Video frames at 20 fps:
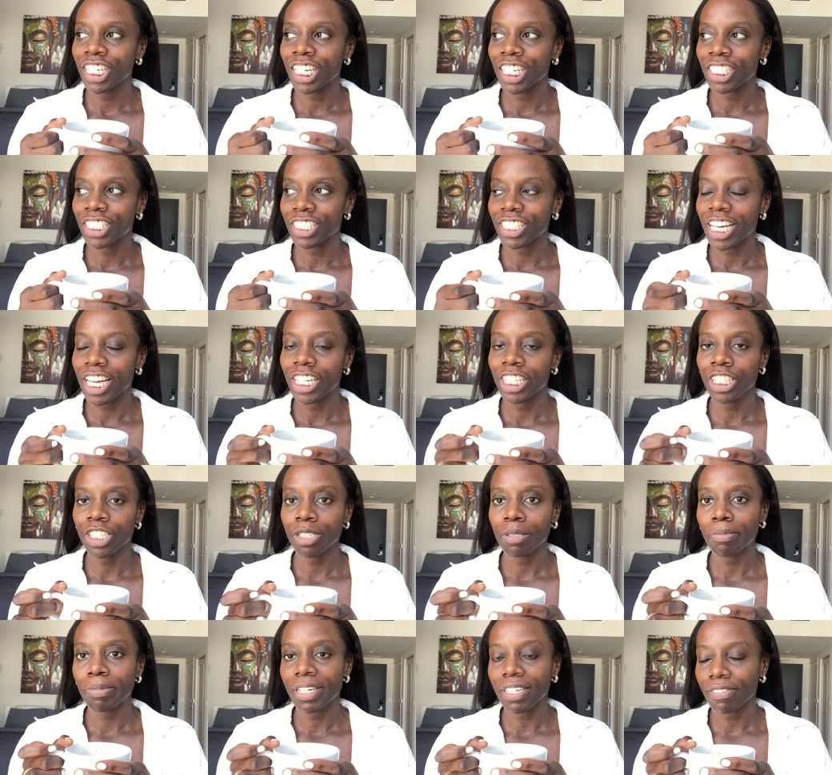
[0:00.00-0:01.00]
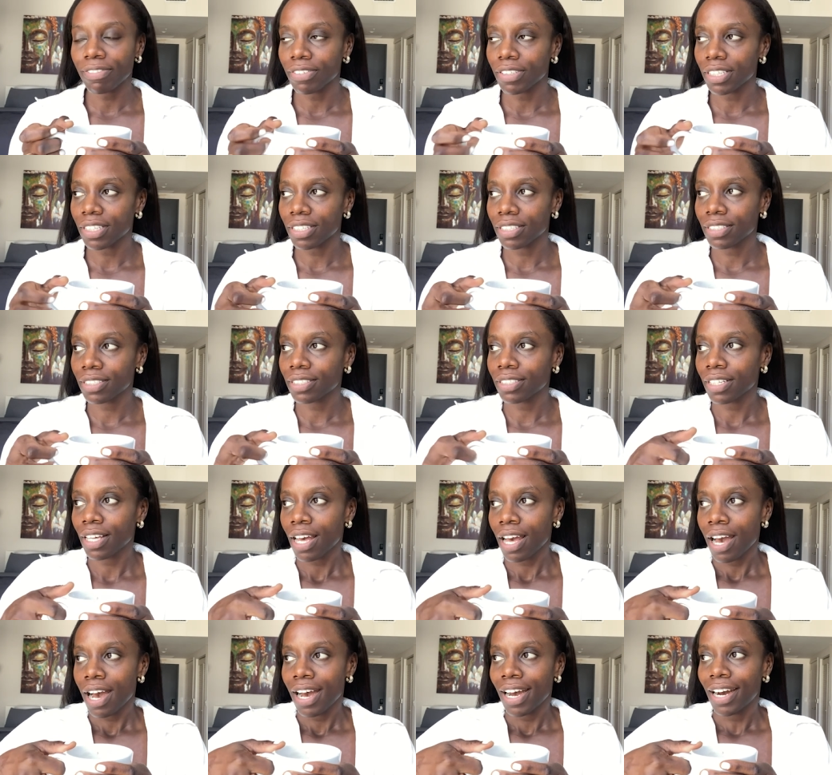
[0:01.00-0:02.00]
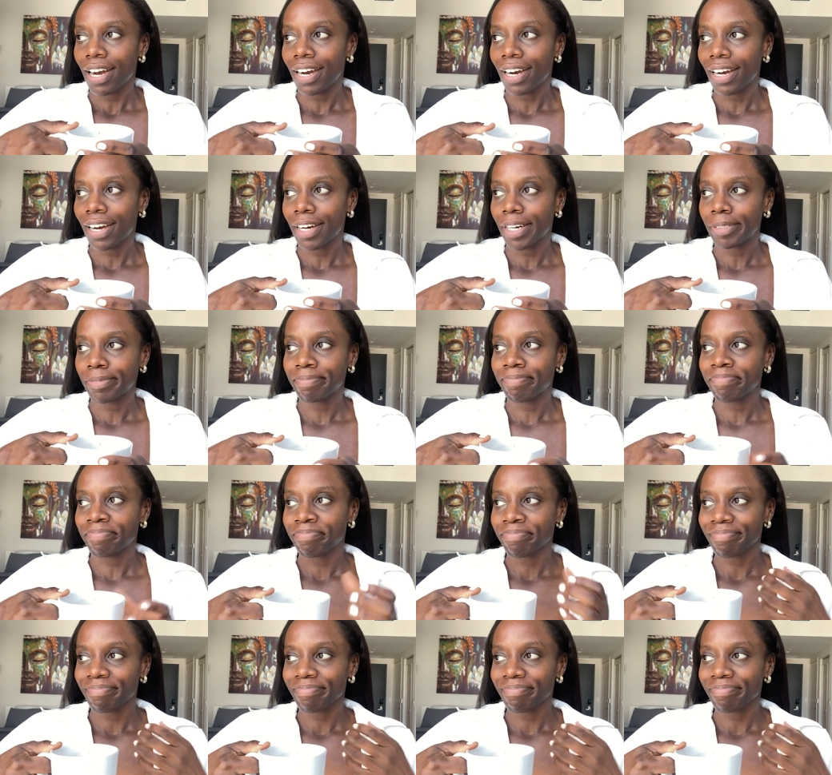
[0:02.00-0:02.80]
I just had a little breakfast. Um,